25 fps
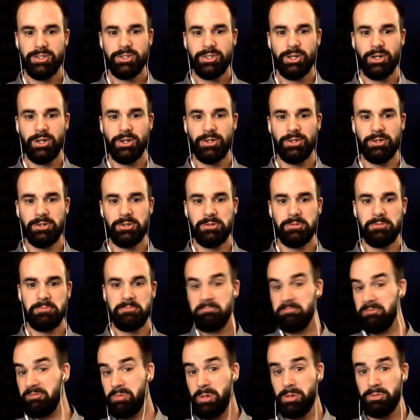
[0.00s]
So
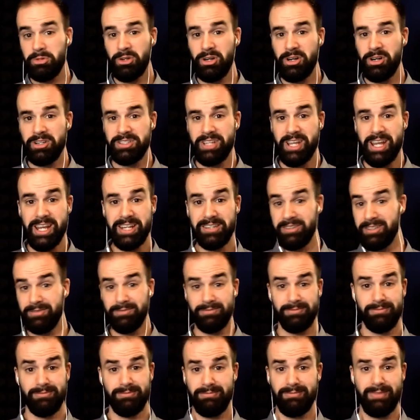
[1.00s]
if people are entertained,
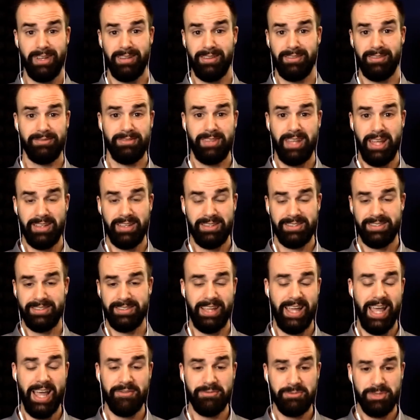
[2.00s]
then
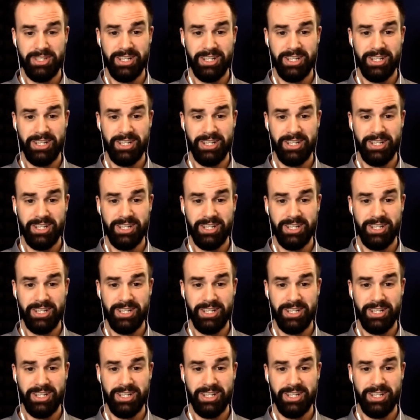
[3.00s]
have them